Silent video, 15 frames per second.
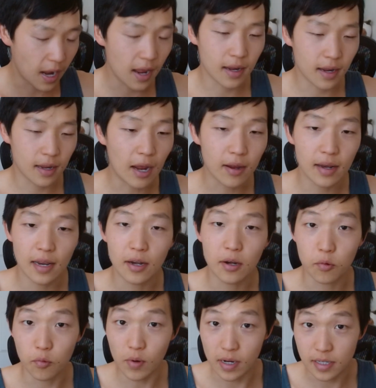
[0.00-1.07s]

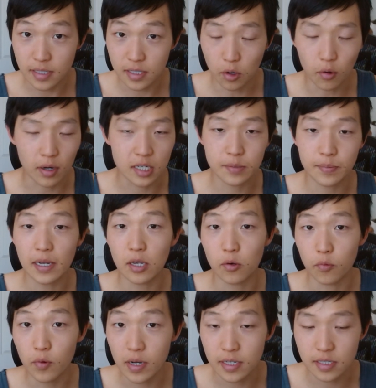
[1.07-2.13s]
calculated risk or expected
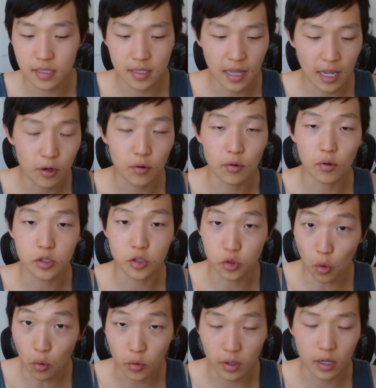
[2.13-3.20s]
risk that you're
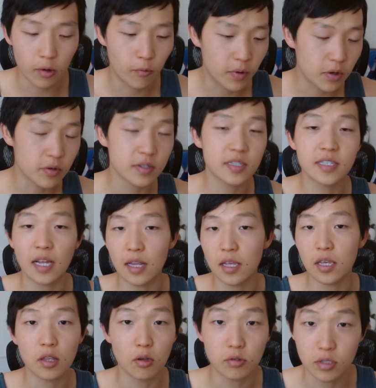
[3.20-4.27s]
shouldering when you're
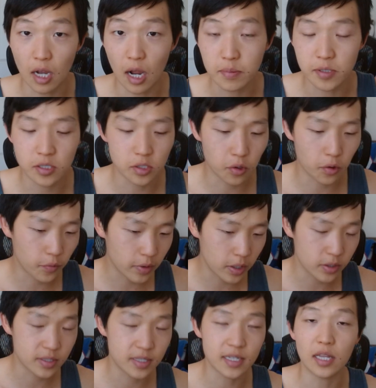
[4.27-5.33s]
selling those options or when
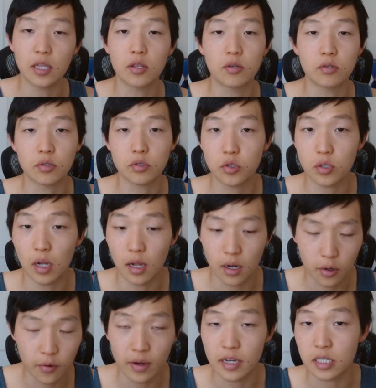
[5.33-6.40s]
you're selling those
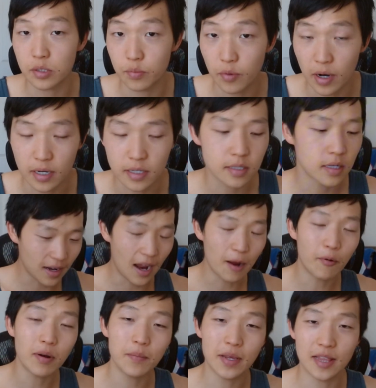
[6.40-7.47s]
credit spreads. I
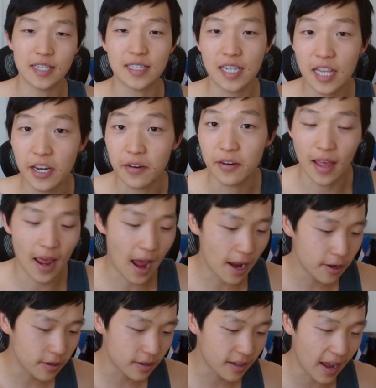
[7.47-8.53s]
want to make this clear that
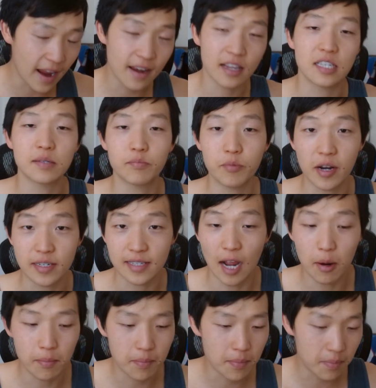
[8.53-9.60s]
I can't express
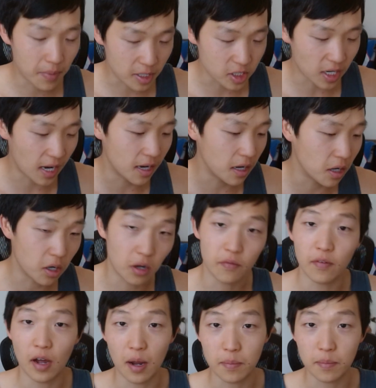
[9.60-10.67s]
how much I love
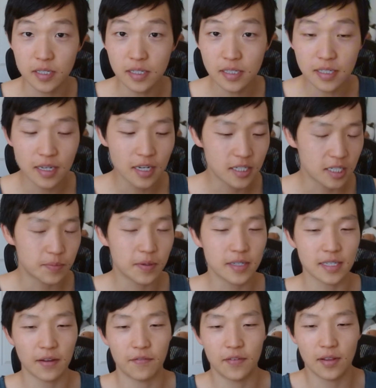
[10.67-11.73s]
options, just
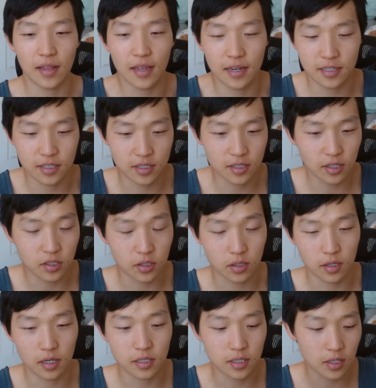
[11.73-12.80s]
because I feel like it's such a
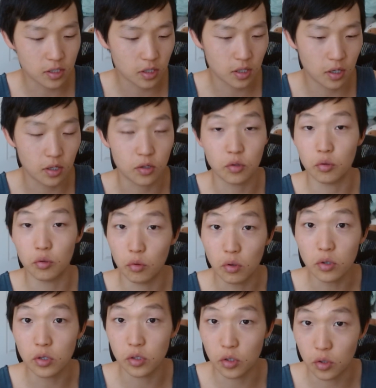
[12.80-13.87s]
good tool
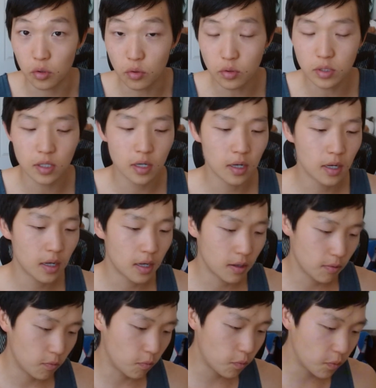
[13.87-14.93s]
to use
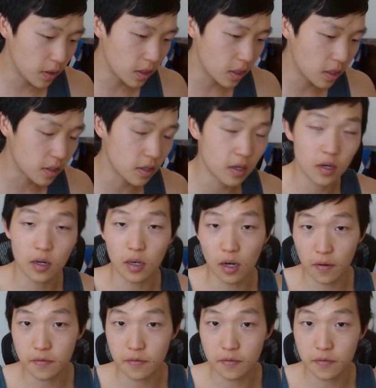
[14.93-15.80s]
when in a lot of